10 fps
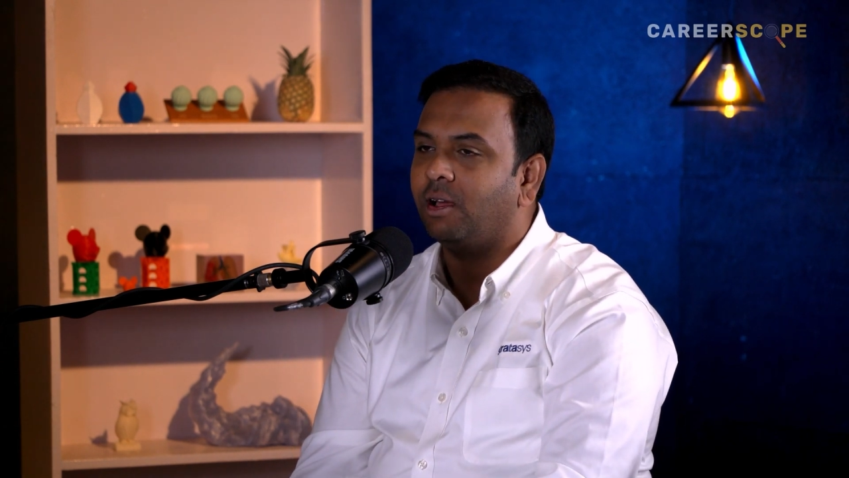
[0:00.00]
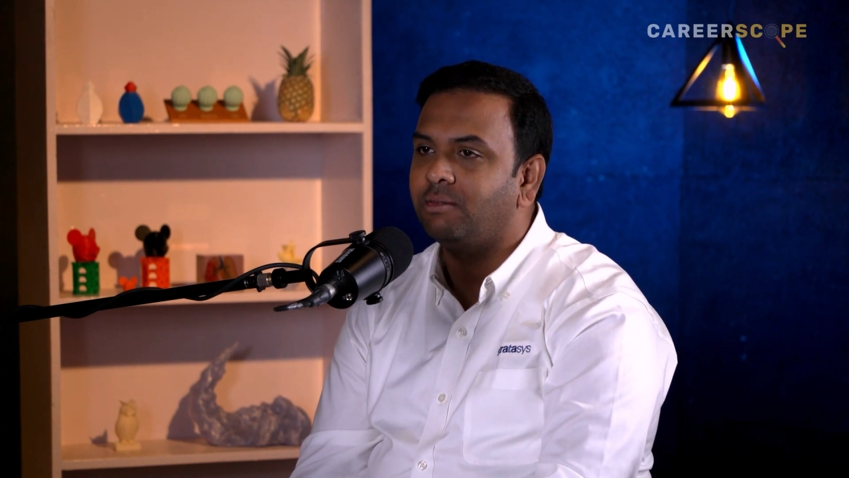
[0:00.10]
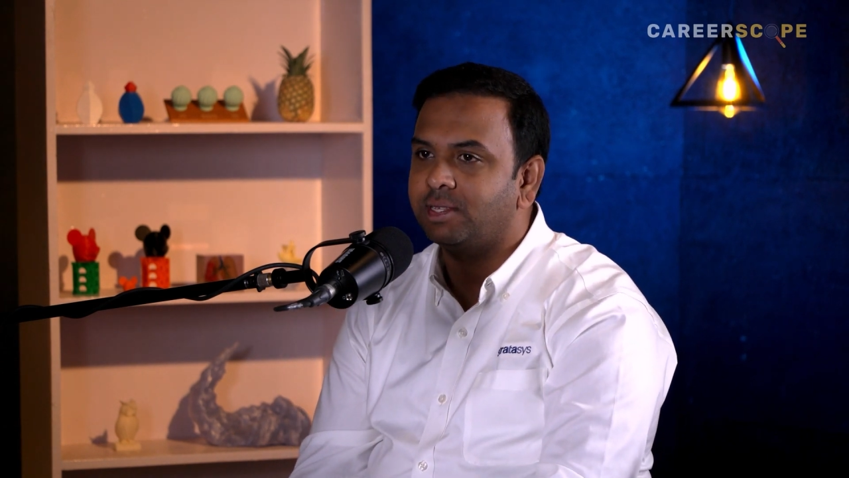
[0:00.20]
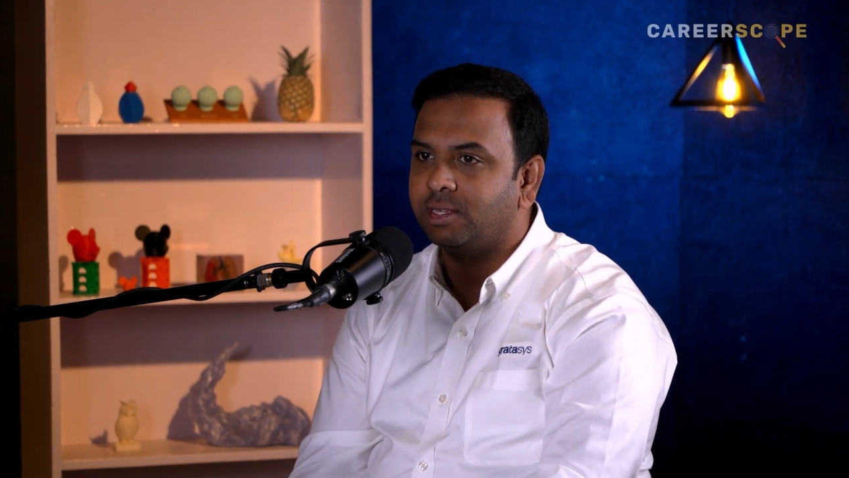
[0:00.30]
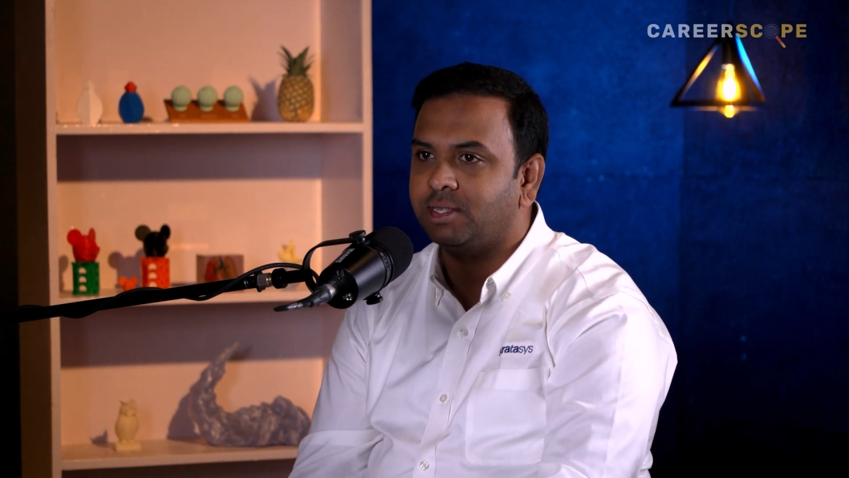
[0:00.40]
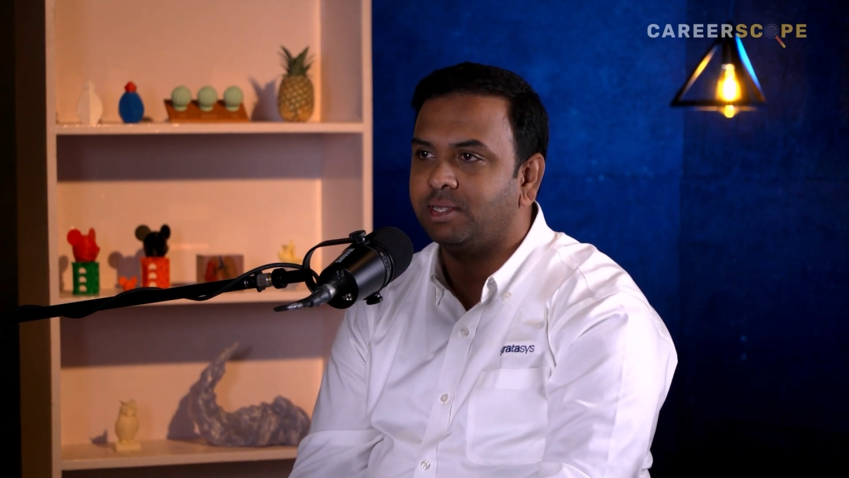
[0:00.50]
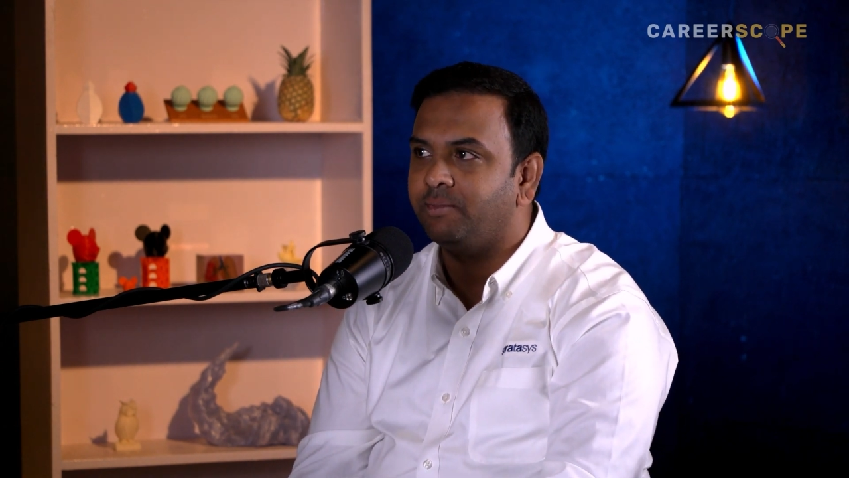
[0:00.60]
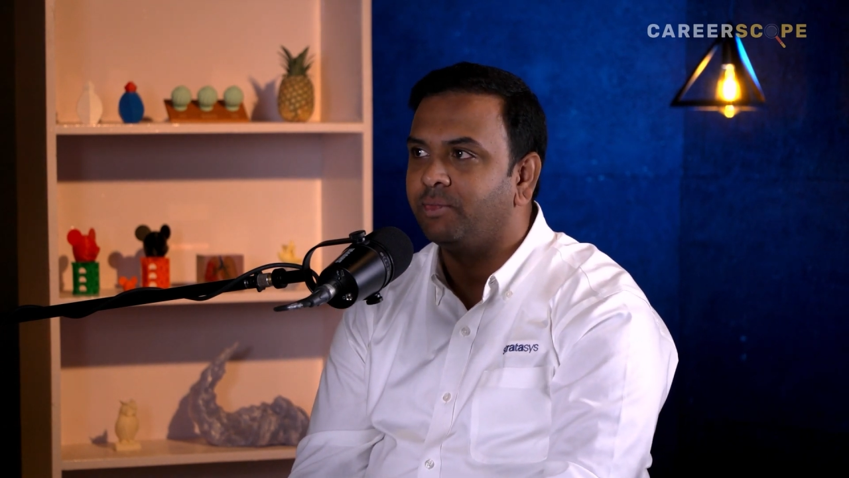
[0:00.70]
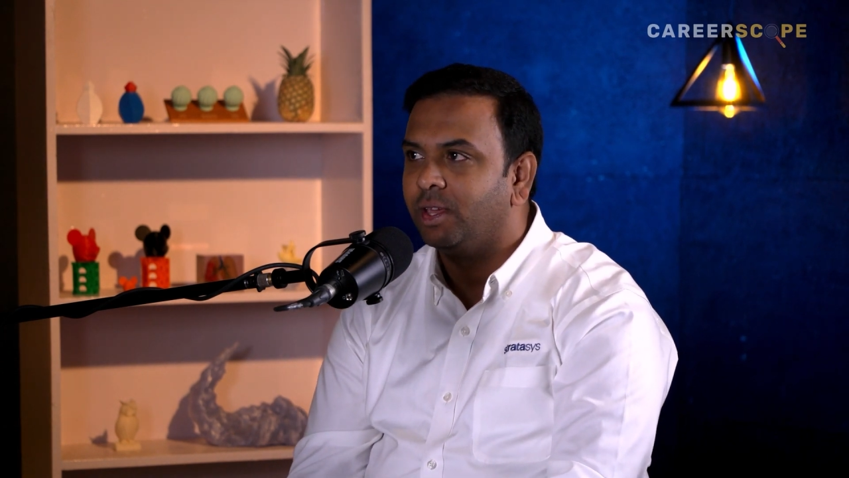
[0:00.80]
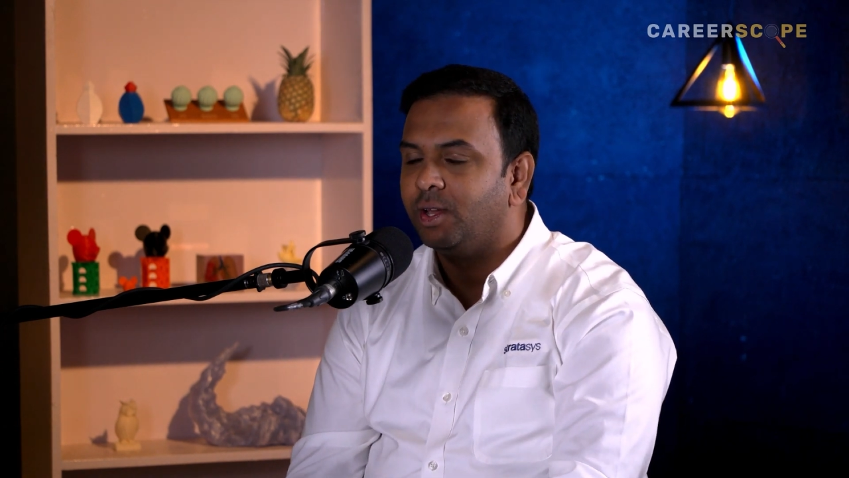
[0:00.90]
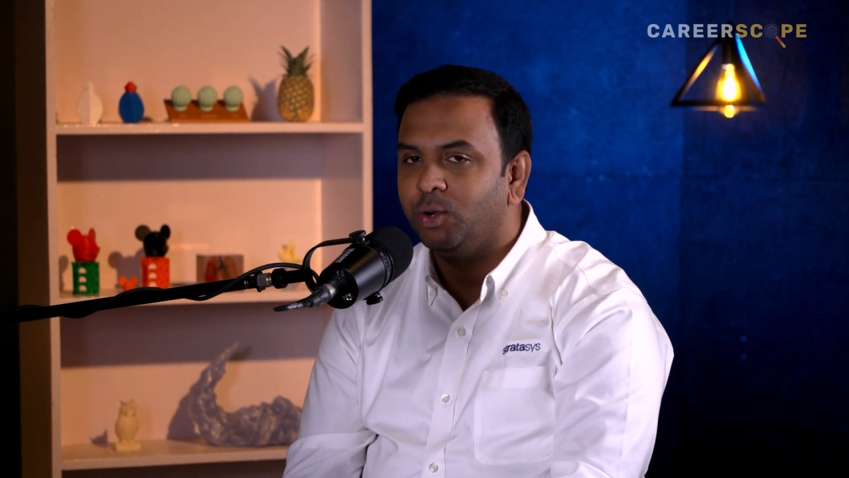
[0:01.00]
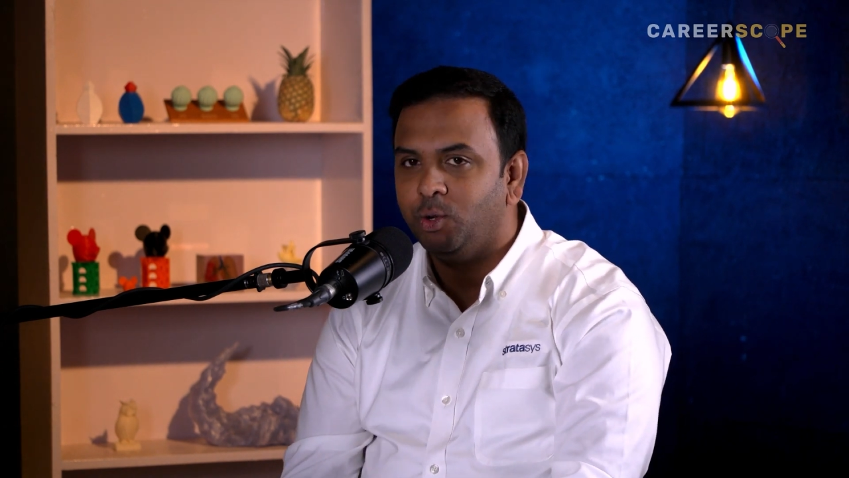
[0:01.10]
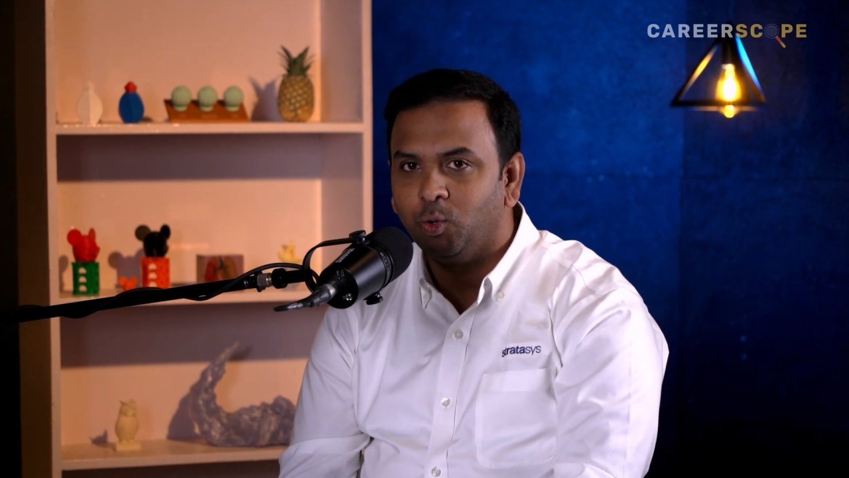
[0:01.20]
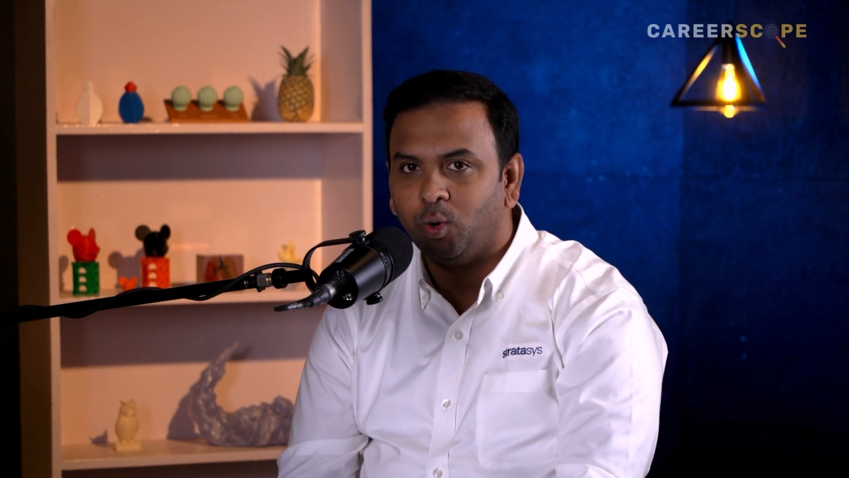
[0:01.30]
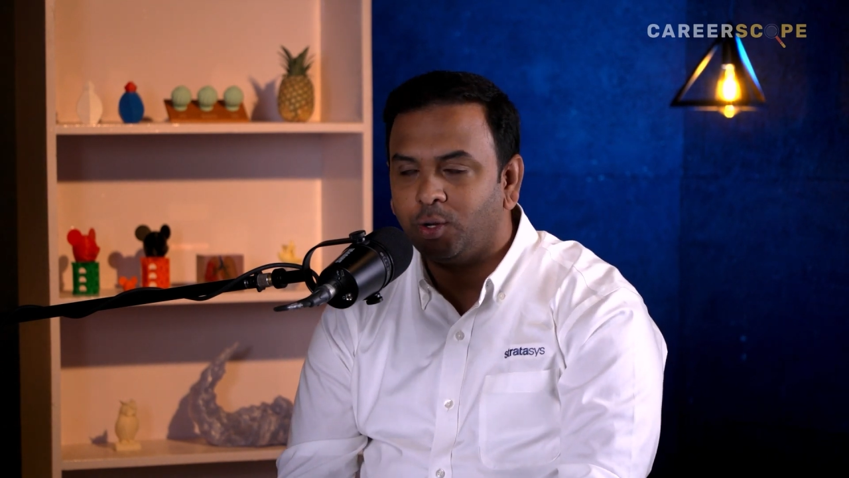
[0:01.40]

I always suggest them, do